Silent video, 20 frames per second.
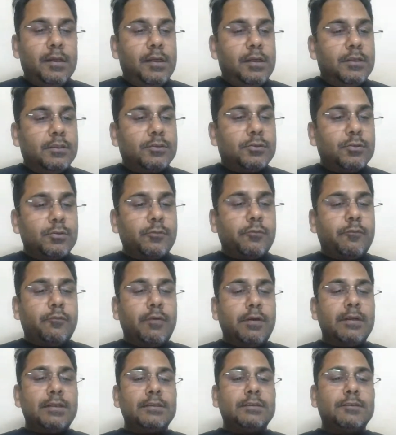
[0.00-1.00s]
So
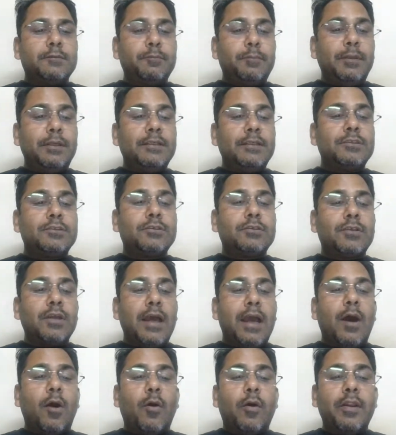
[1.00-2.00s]
funds based
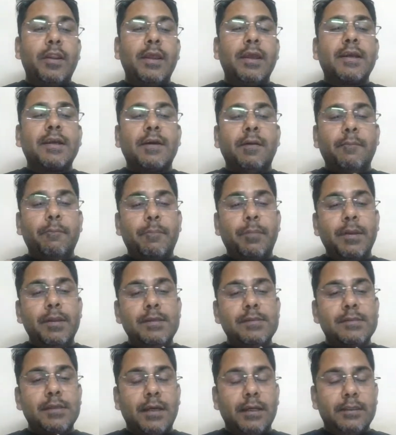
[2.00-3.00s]
on a
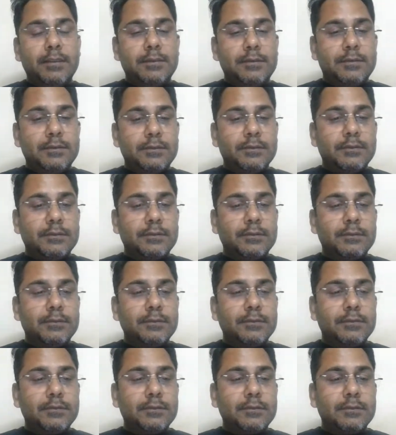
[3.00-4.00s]
company size.
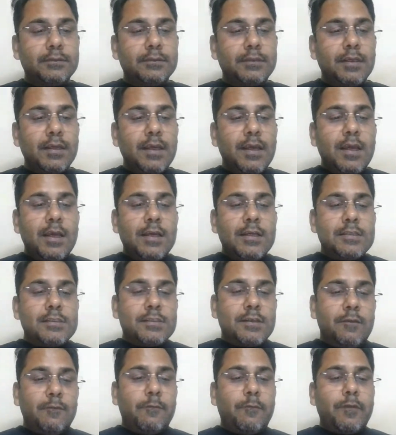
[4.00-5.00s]

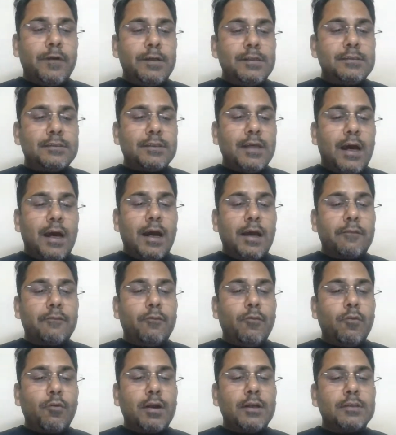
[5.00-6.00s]
Some funds are
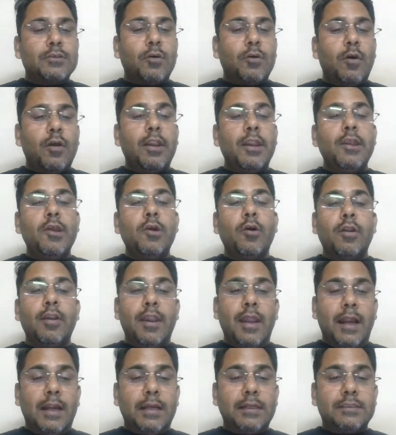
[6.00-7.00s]
focused only on
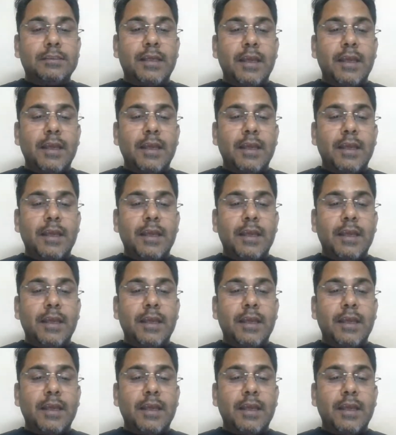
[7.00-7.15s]
large